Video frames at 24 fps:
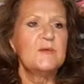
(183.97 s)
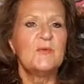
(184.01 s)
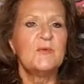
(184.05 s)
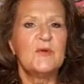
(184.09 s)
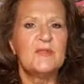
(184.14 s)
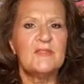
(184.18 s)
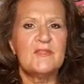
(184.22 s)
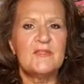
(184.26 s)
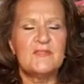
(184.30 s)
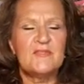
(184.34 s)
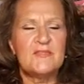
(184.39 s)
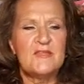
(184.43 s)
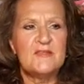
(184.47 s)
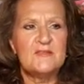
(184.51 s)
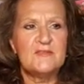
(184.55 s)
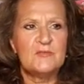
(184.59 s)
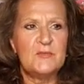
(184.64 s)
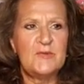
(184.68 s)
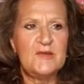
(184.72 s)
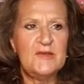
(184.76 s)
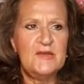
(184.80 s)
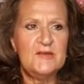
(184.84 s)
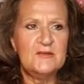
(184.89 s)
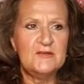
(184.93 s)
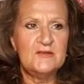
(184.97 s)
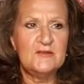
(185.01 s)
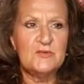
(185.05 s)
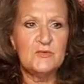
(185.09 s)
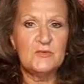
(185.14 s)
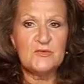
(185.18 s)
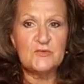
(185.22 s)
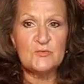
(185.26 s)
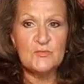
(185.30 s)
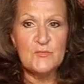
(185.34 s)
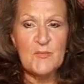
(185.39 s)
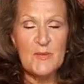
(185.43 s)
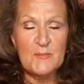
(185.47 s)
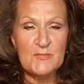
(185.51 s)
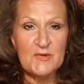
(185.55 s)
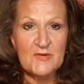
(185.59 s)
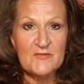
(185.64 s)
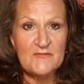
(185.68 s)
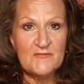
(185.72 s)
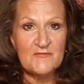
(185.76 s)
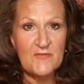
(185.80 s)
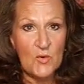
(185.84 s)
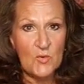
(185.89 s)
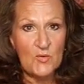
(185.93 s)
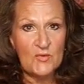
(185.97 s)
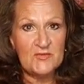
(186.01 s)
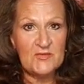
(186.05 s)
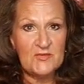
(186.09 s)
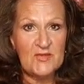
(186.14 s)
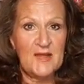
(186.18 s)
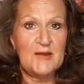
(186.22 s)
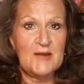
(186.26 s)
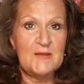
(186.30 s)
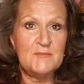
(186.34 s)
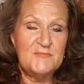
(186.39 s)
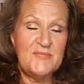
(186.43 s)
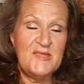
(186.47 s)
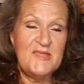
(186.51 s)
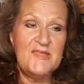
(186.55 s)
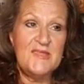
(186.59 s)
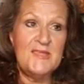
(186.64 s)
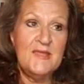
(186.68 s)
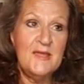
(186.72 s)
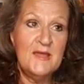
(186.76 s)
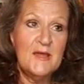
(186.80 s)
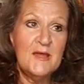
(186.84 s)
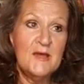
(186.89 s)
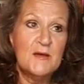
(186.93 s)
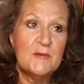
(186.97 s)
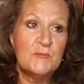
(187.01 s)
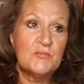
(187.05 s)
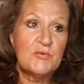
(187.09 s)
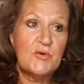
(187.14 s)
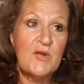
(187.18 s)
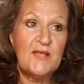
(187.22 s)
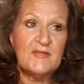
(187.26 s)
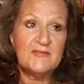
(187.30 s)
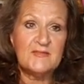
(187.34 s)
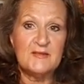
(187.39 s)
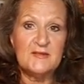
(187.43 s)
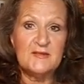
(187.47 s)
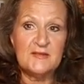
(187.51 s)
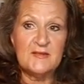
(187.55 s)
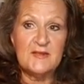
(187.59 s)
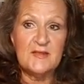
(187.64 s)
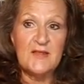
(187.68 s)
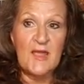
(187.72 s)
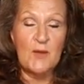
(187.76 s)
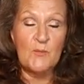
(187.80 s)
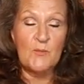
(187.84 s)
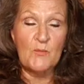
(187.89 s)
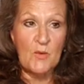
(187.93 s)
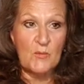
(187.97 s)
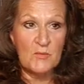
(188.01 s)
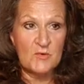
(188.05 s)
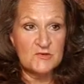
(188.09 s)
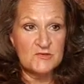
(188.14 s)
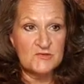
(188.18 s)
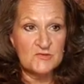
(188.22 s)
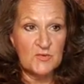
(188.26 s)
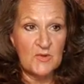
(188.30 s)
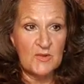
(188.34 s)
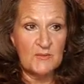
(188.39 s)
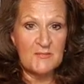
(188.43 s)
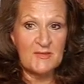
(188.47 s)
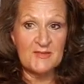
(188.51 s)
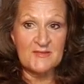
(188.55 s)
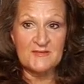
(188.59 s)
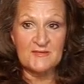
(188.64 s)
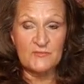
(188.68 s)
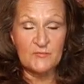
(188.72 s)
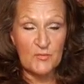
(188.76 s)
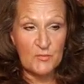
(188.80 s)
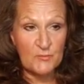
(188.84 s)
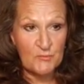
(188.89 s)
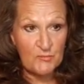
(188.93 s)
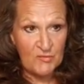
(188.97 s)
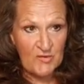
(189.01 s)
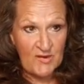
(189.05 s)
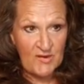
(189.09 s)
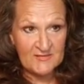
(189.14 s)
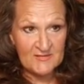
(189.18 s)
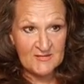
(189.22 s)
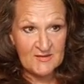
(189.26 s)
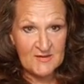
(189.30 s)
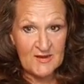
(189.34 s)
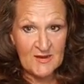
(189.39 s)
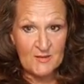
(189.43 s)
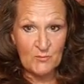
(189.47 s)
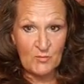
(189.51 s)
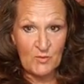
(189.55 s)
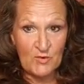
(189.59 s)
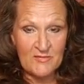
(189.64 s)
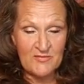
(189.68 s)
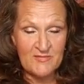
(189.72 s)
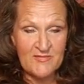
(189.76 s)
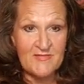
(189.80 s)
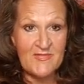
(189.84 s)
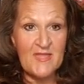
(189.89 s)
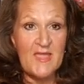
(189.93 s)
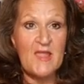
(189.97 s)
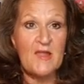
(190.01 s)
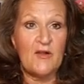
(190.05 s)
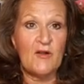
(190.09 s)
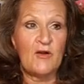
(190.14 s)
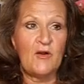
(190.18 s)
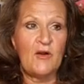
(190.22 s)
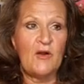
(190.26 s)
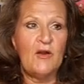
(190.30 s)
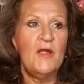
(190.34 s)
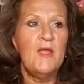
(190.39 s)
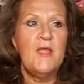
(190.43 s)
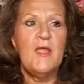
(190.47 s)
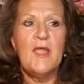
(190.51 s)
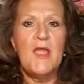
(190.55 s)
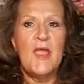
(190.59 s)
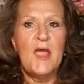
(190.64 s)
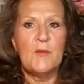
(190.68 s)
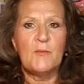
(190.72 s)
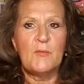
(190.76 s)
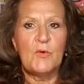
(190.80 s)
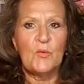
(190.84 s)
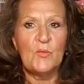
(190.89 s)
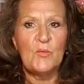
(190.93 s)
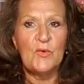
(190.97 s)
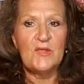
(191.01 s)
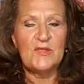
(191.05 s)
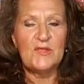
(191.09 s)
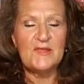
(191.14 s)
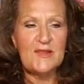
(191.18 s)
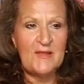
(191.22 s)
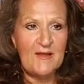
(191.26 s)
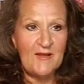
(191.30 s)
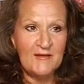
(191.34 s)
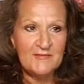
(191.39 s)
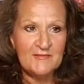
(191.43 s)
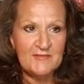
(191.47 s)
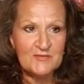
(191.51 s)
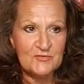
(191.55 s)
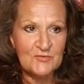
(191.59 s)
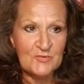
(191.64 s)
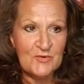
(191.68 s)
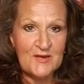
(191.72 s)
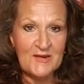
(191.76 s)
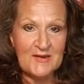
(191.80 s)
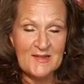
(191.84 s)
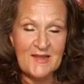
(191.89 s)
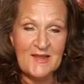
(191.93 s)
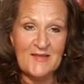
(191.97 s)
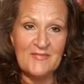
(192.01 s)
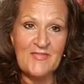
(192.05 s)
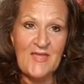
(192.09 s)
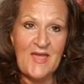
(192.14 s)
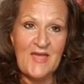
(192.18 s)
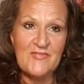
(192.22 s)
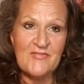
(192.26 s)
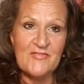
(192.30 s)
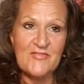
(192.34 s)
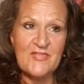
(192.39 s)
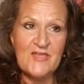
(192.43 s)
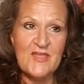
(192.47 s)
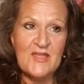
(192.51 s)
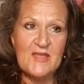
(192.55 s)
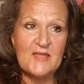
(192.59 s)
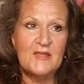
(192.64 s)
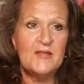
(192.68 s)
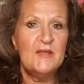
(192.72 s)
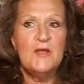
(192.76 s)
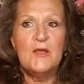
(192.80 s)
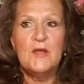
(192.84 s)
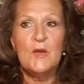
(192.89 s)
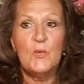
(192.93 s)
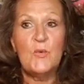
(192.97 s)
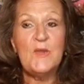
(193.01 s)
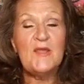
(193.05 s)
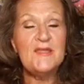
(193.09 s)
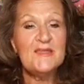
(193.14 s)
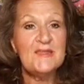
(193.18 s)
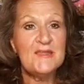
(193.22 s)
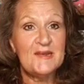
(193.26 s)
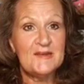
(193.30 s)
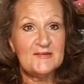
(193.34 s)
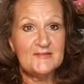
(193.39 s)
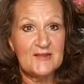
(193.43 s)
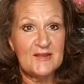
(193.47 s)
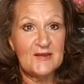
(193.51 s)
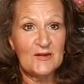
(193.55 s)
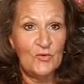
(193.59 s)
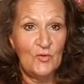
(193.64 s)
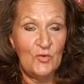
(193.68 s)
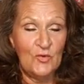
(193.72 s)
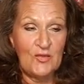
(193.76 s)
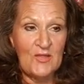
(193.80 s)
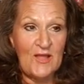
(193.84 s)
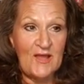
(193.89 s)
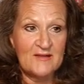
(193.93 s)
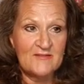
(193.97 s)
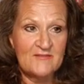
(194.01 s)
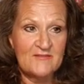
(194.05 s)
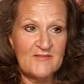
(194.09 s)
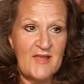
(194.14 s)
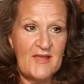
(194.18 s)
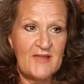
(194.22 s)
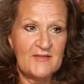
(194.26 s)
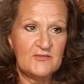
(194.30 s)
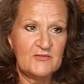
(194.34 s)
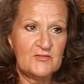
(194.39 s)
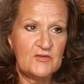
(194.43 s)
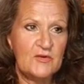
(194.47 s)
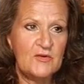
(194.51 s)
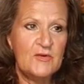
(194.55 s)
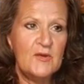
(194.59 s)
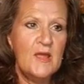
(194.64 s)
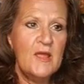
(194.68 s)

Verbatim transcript: And one of the things that we need to do is remember to focus on and be present at what we're doing because if we're present and we're there and we're really concentrating on that thing, we can get it done a whole lot faster.